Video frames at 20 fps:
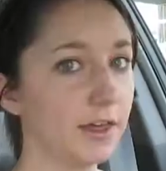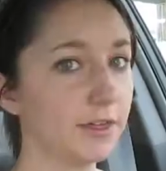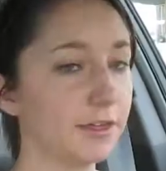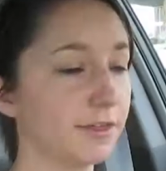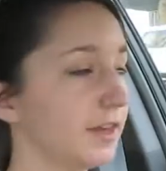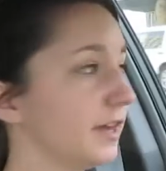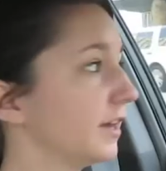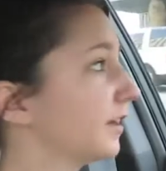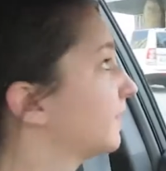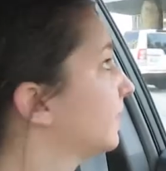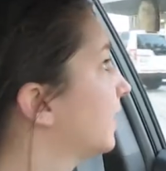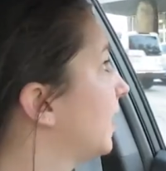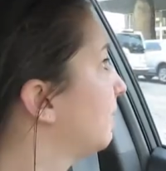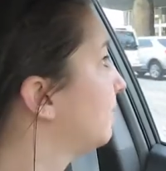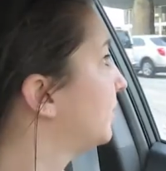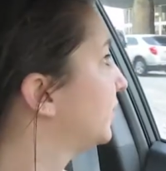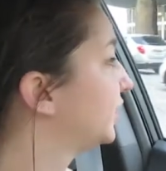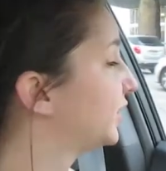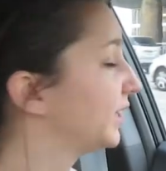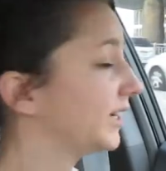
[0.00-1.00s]
I think
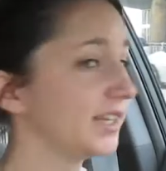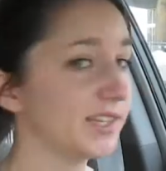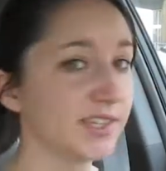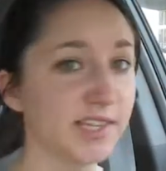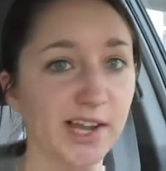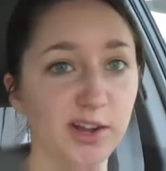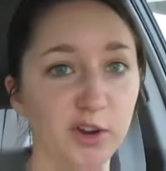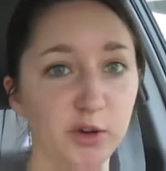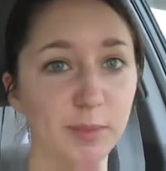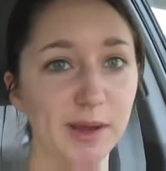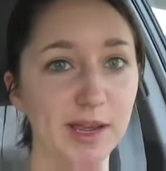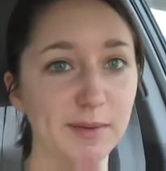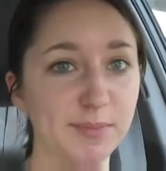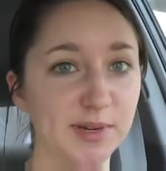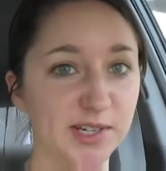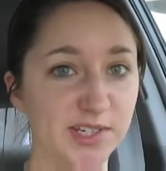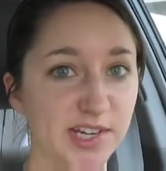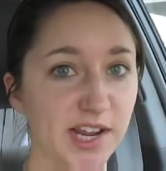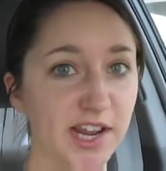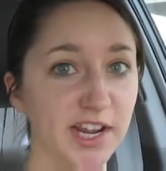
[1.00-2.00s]
that building is held by
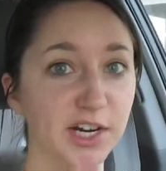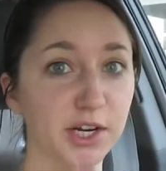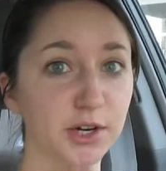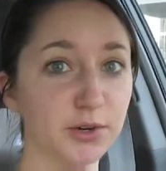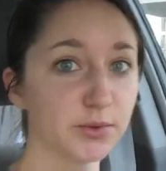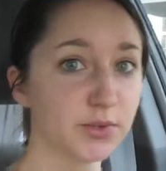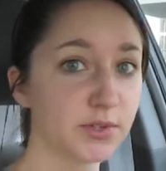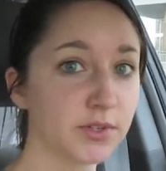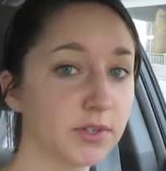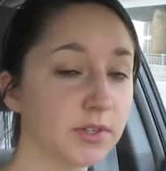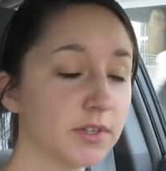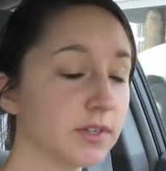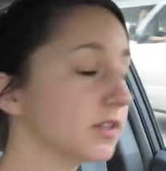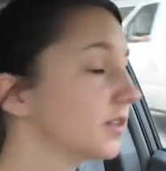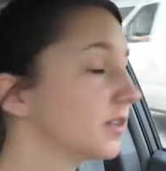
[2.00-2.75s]
potatoes.